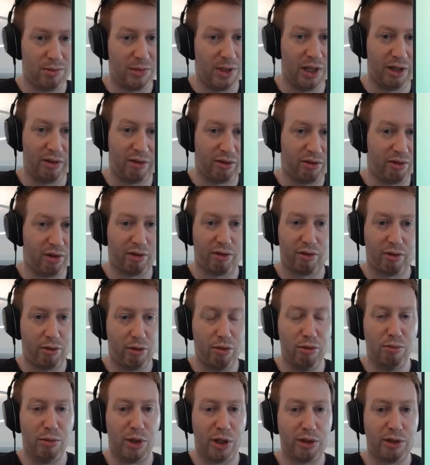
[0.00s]
it's just
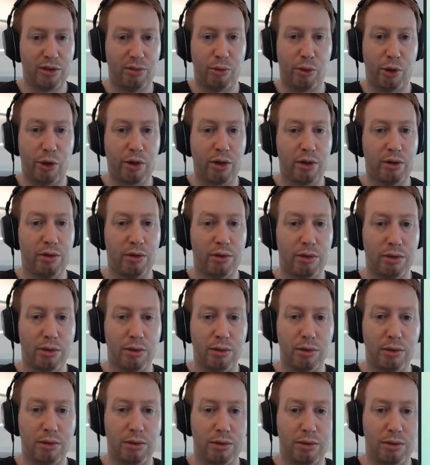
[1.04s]
too much work
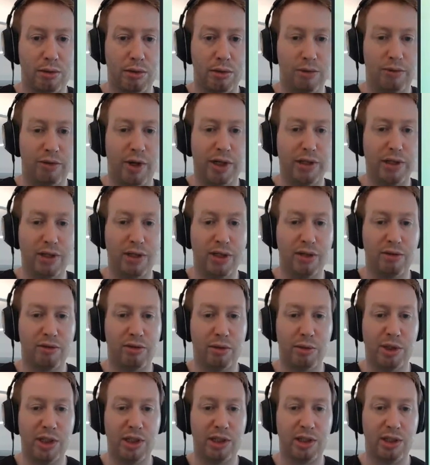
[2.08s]
to find the
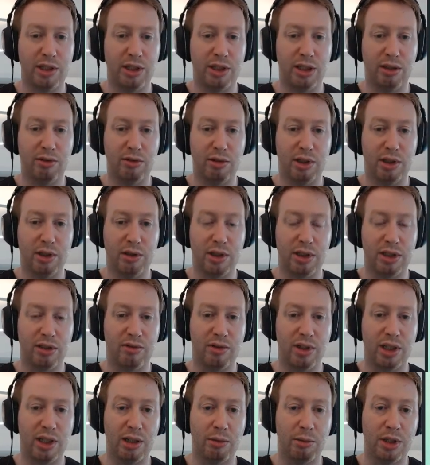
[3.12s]
information, even though it's
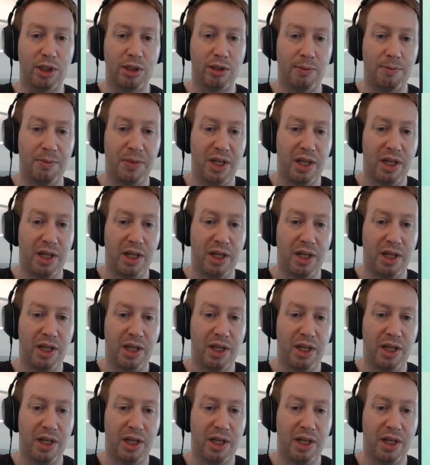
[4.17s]
available.